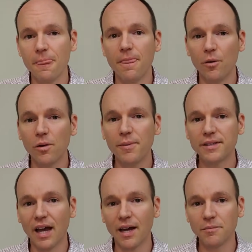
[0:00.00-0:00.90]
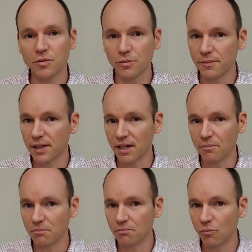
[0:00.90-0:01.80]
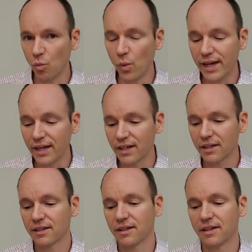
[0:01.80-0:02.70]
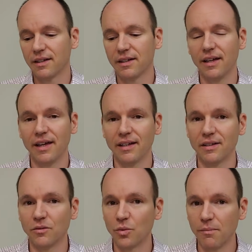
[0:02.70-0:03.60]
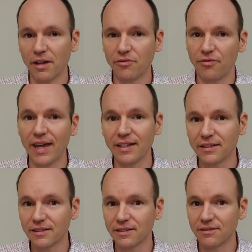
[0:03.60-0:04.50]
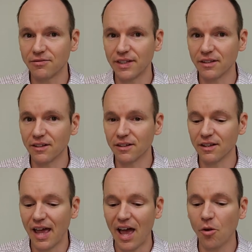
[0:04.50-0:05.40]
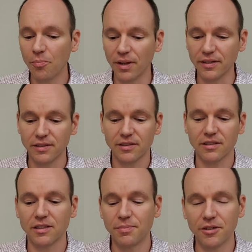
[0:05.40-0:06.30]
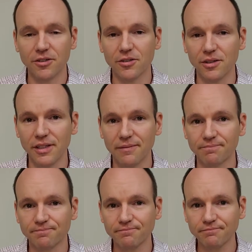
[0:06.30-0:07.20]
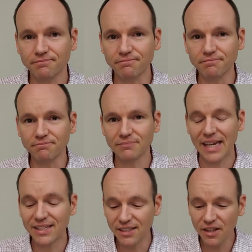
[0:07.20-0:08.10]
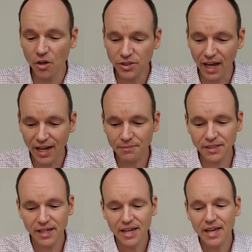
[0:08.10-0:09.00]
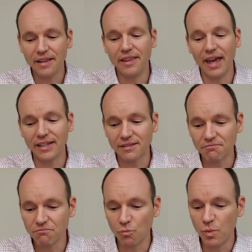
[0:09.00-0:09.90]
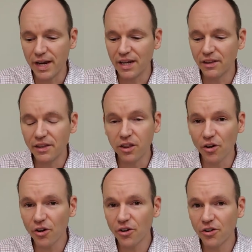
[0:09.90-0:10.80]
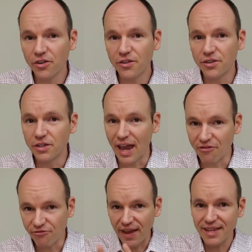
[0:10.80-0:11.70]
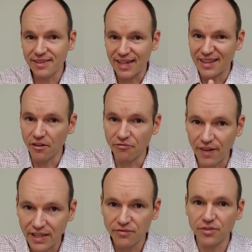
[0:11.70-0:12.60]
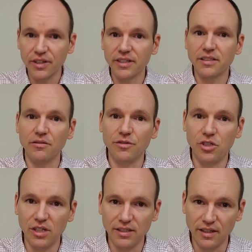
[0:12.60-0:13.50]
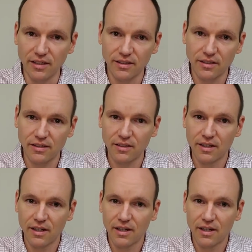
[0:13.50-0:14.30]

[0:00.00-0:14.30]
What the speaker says: there will be times when we become weak and we might faint, feel helpless spiritually. It's in those times that we learn to have faith in the faithfulness of Jesus,